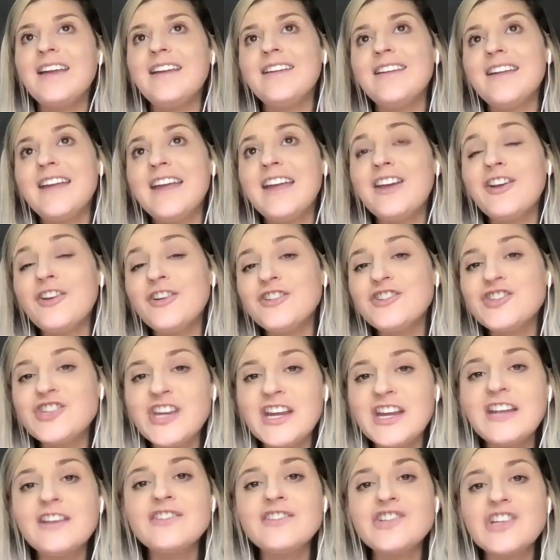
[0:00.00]
It could
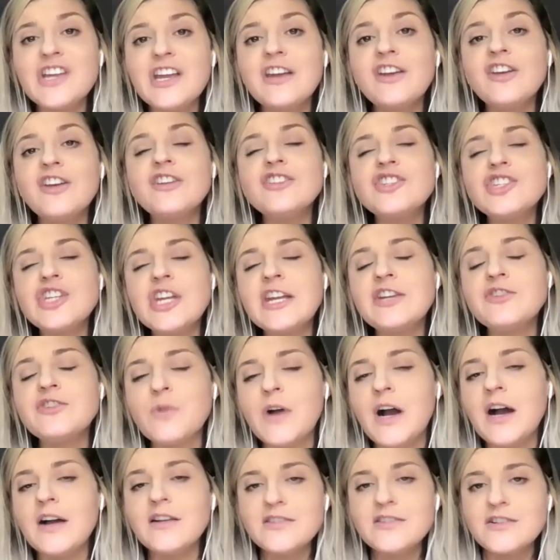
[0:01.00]
change
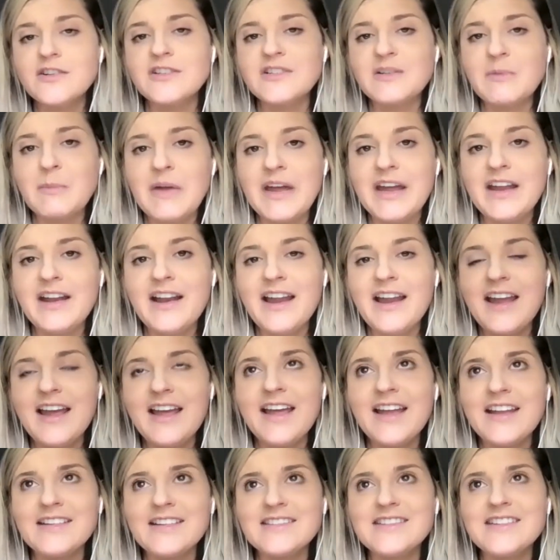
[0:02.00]
rosters a bit,
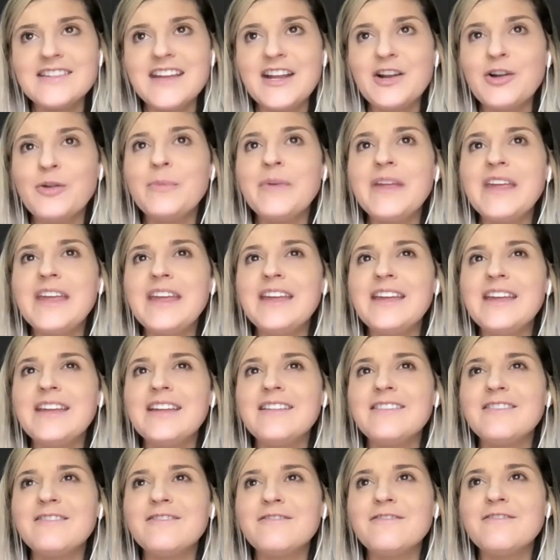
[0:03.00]
and it'll
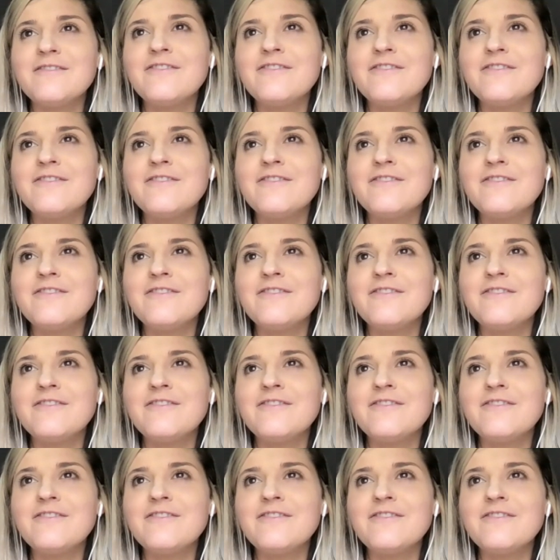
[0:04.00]
be